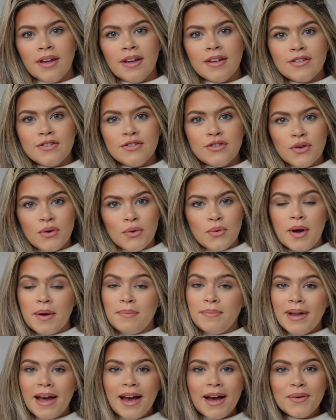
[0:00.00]
So
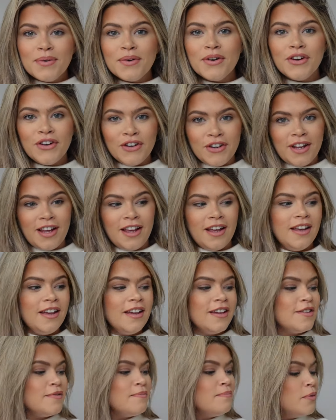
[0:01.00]
I'm now gonna
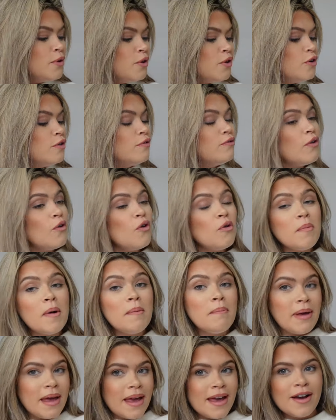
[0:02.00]
move all my
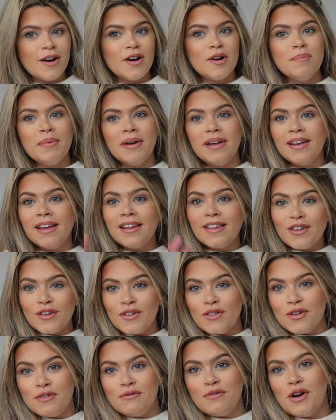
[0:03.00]
makeup into the
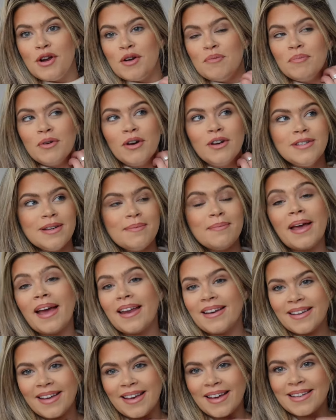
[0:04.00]
other room because I'm
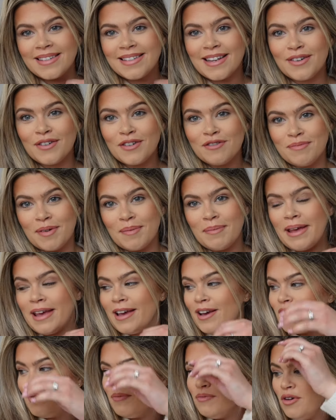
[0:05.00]
getting kicked out of my
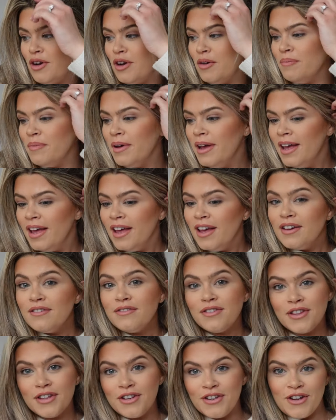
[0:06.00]
makeup room
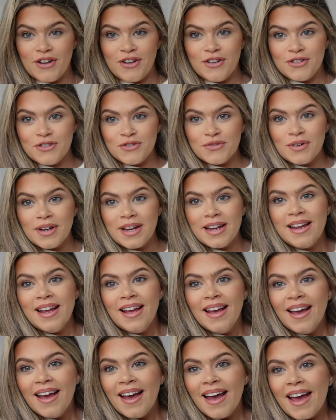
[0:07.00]
for the nursery.
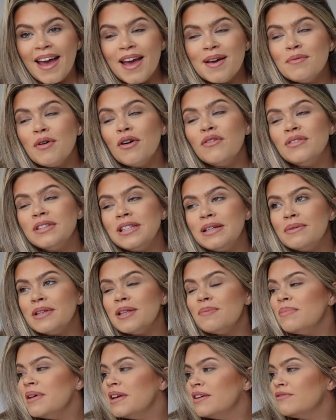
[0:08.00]
Obviously with
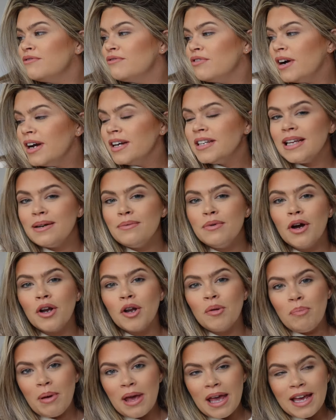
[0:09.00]
it being Friday, we're
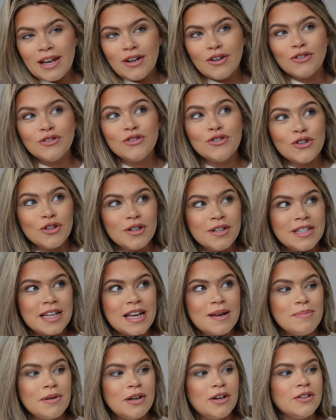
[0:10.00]
gonna paint on
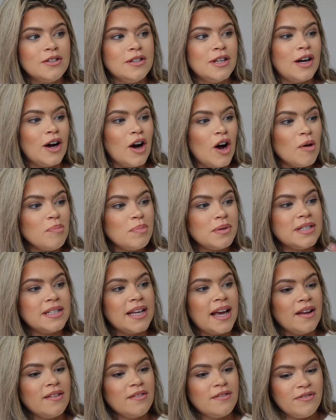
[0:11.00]
Sunday because the carpet's
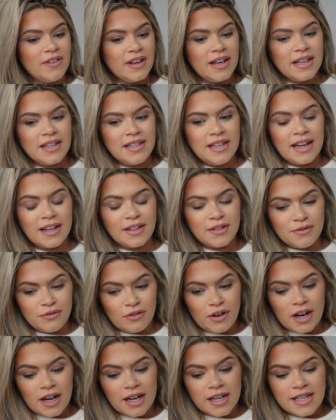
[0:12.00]
getting fitted next
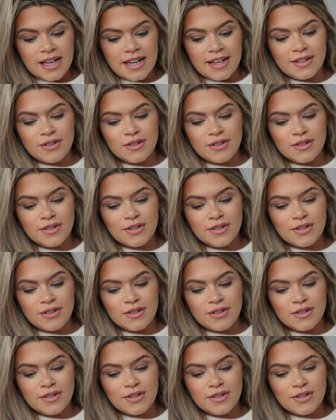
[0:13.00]
Friday.